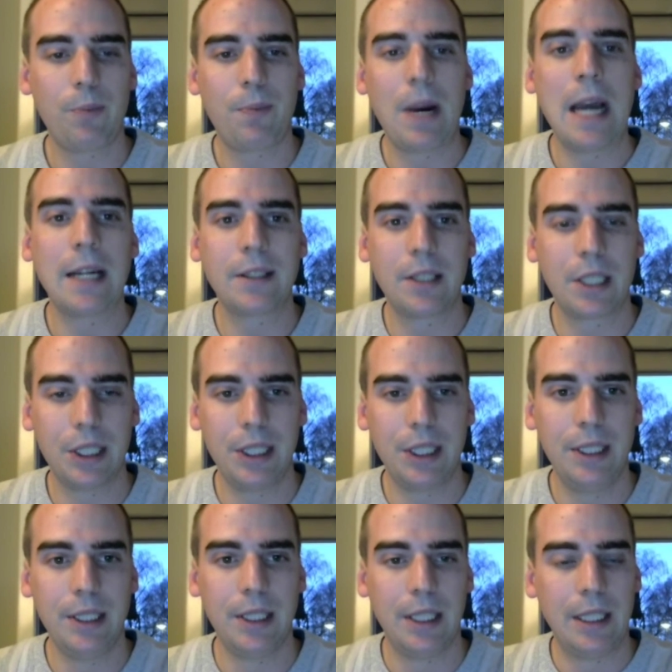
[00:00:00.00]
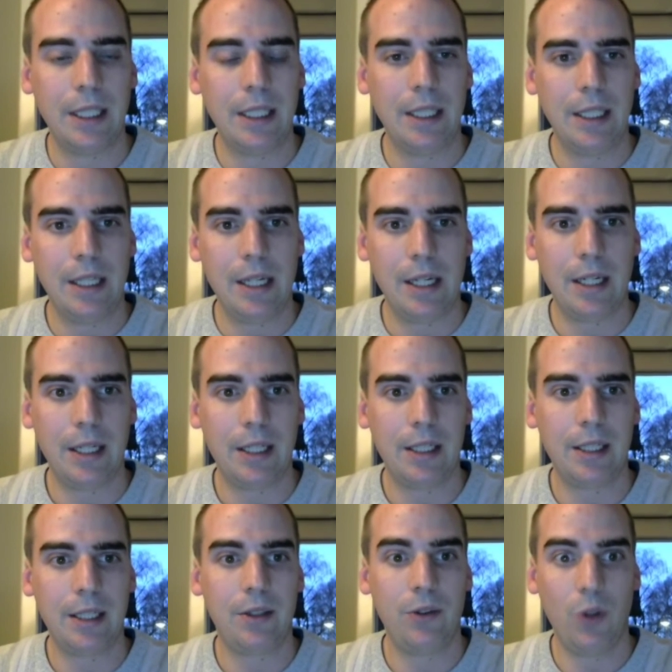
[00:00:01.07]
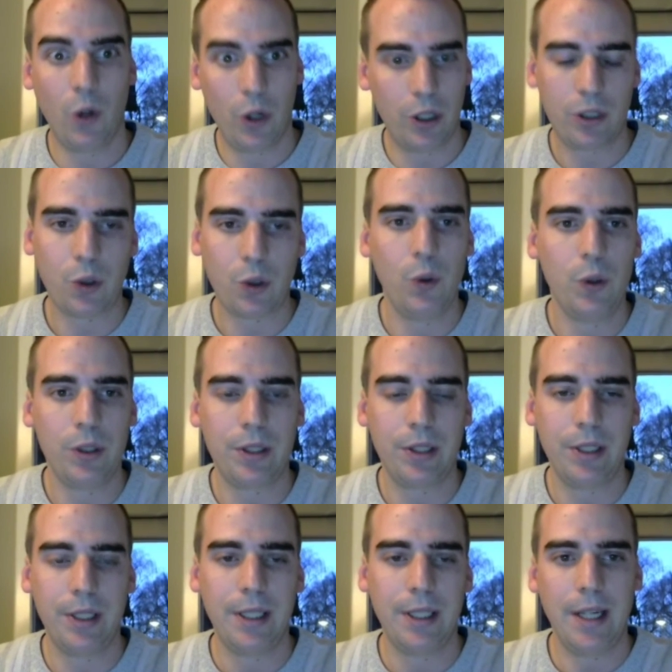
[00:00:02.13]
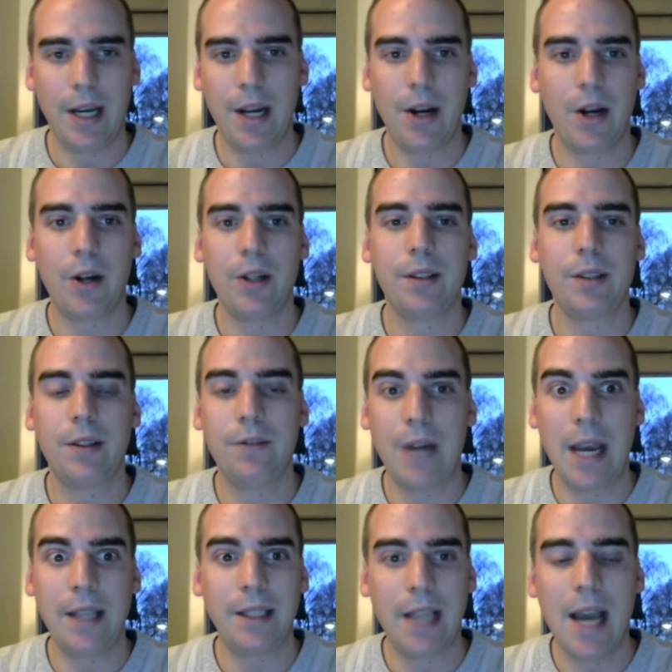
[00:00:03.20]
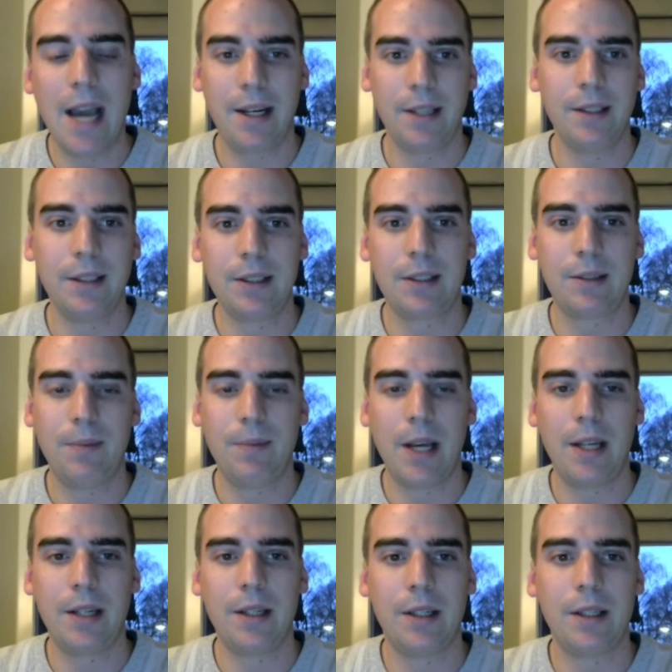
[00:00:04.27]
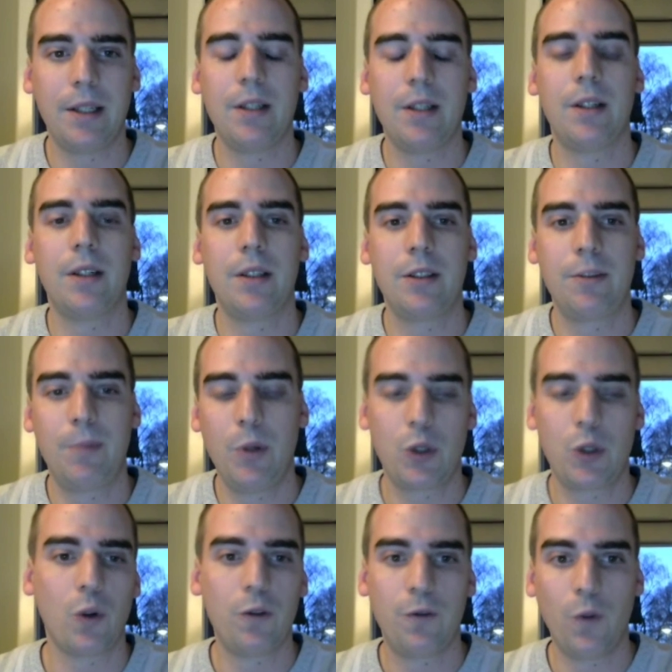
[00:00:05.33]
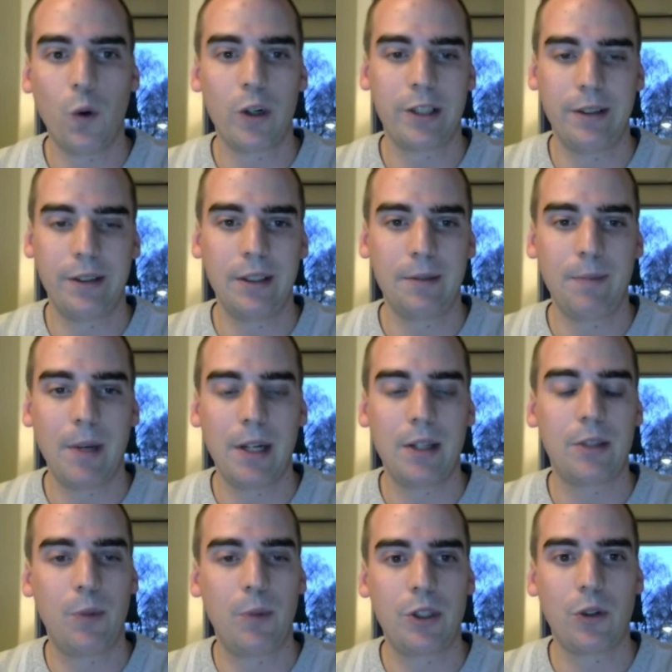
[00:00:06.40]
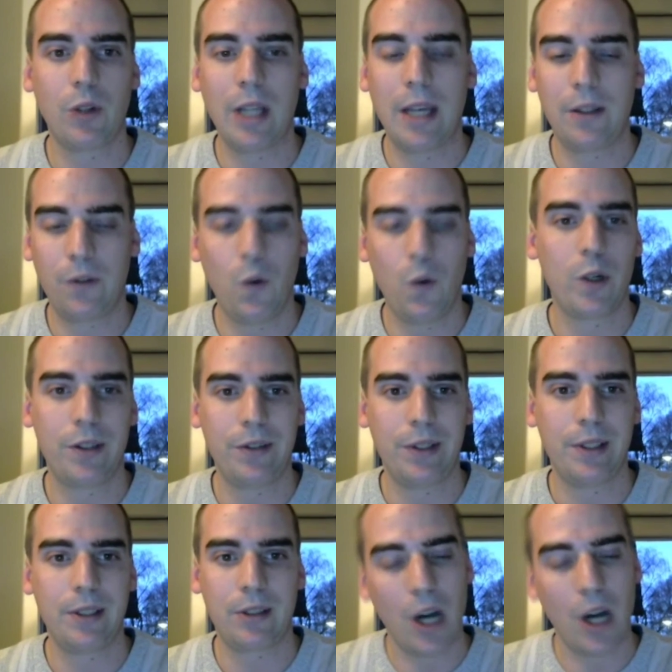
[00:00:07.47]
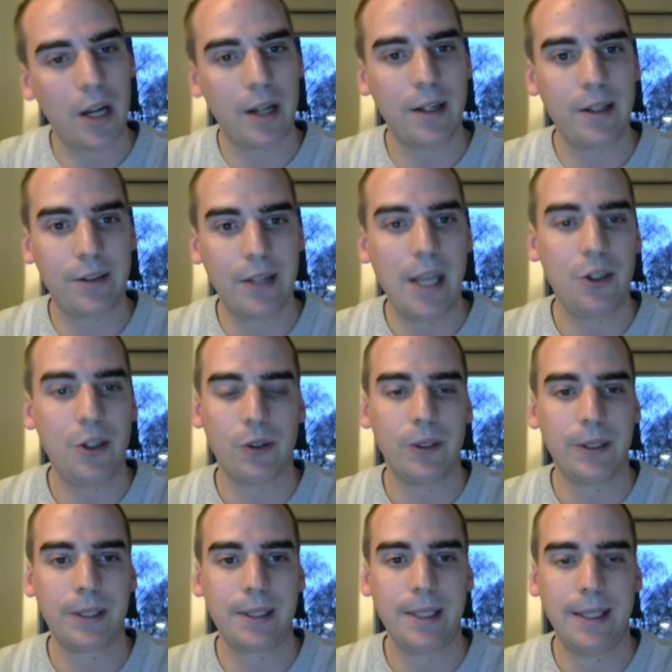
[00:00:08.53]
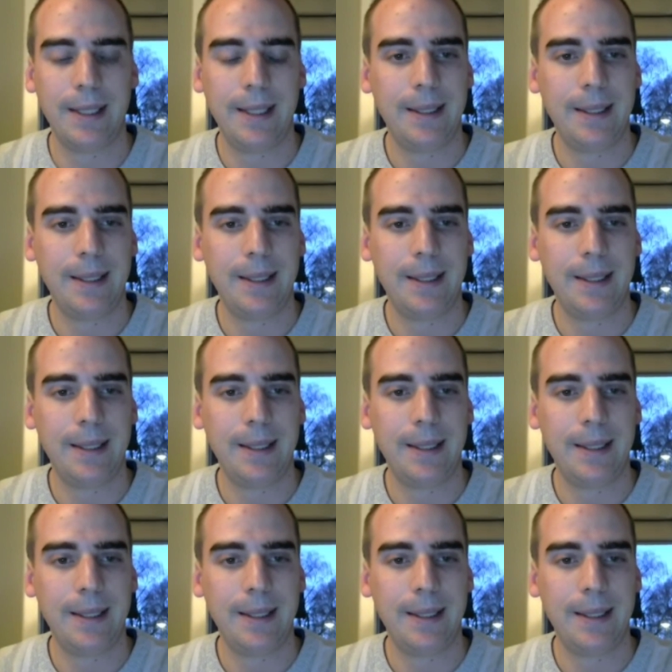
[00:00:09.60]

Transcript: are practically know the truth and are in divine guidance by the spiritual forces, by the spiritual light forces, God and his angels,